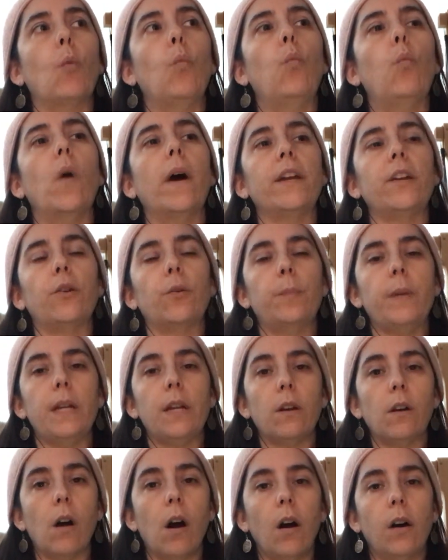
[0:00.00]
what you're
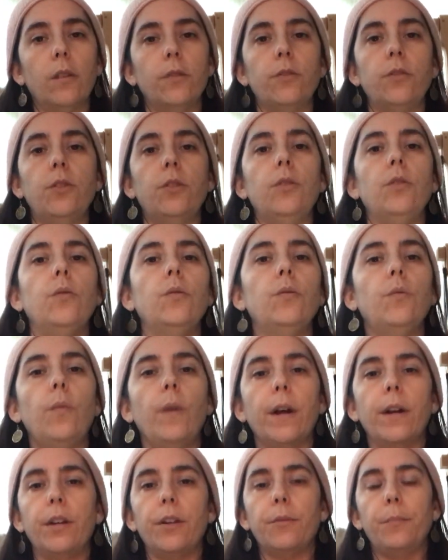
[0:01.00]
being called to,
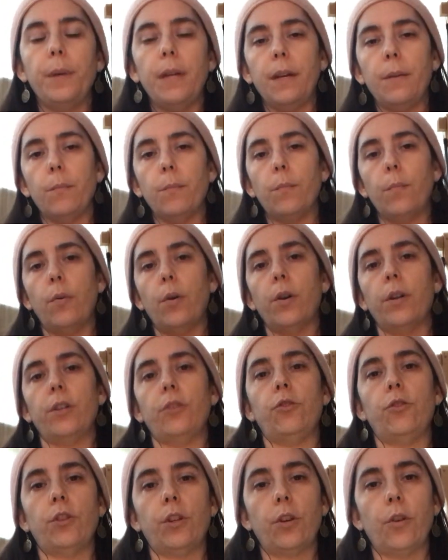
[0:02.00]
where you're being
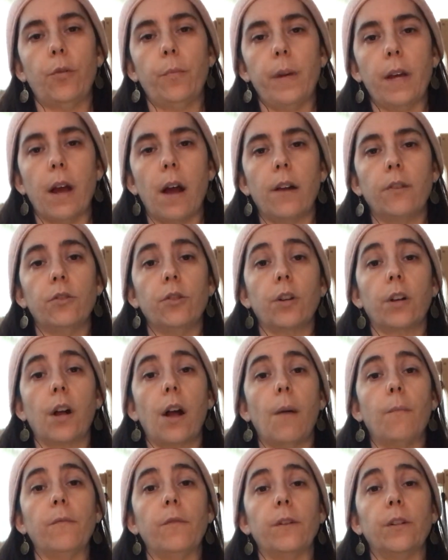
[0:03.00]
pushed to go beyond your
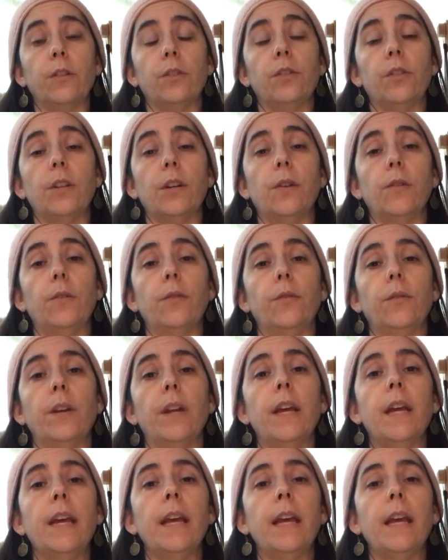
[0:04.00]
comfort zone,